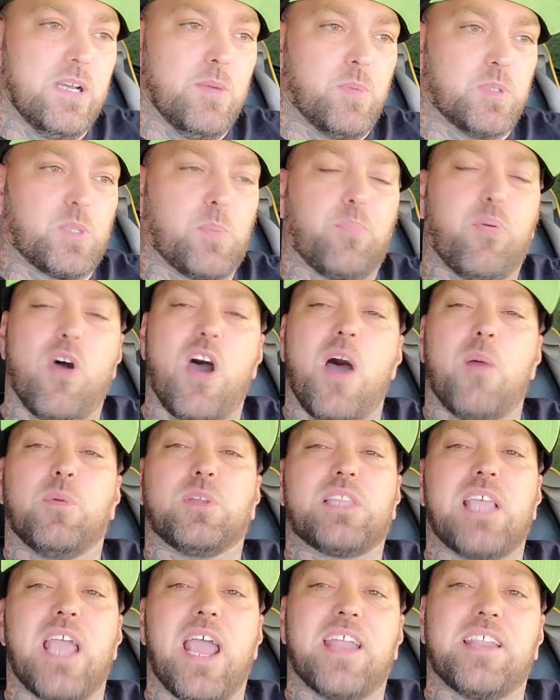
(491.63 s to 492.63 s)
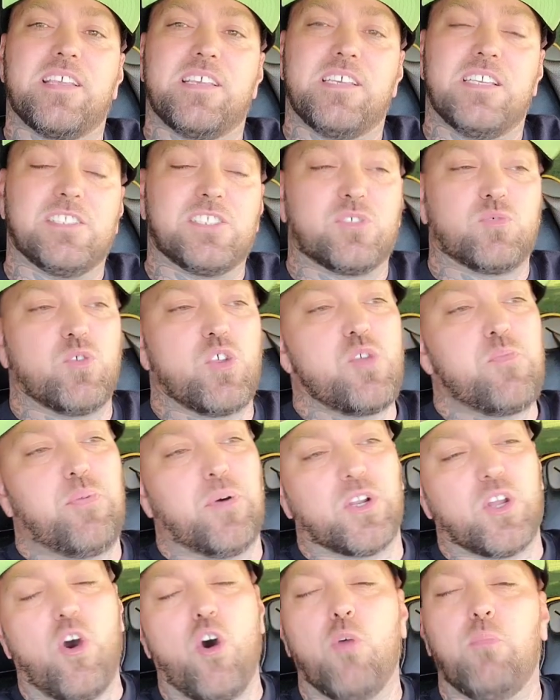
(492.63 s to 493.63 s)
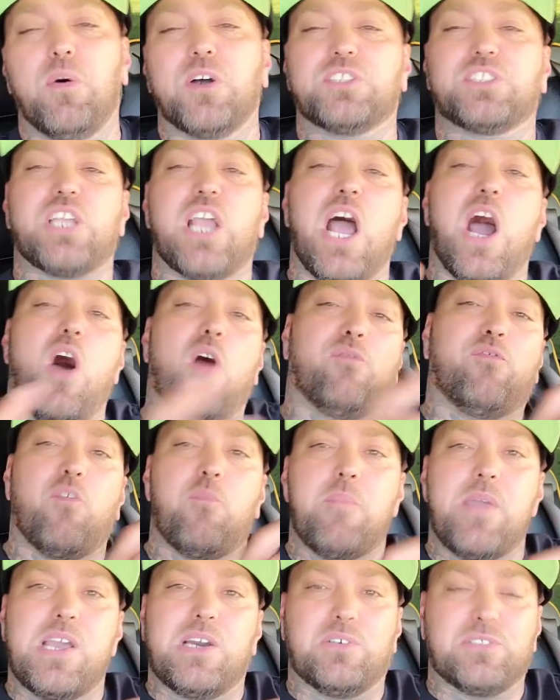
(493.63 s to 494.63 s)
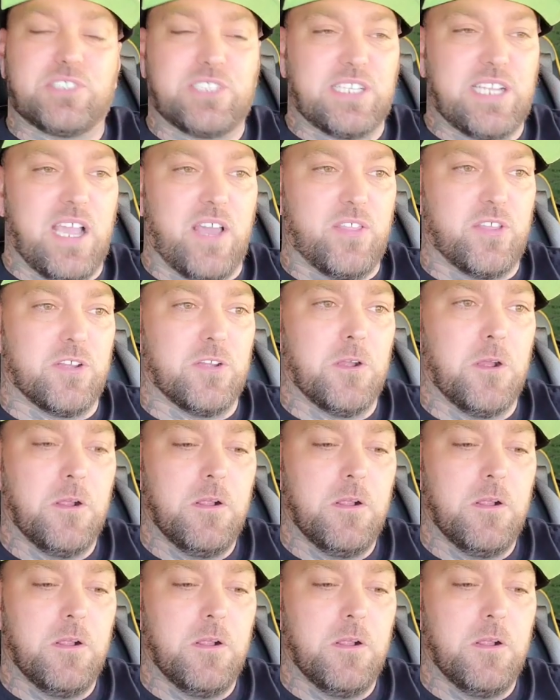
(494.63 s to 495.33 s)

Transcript: But the problem with that is when you put a whole bunch of alpha males together,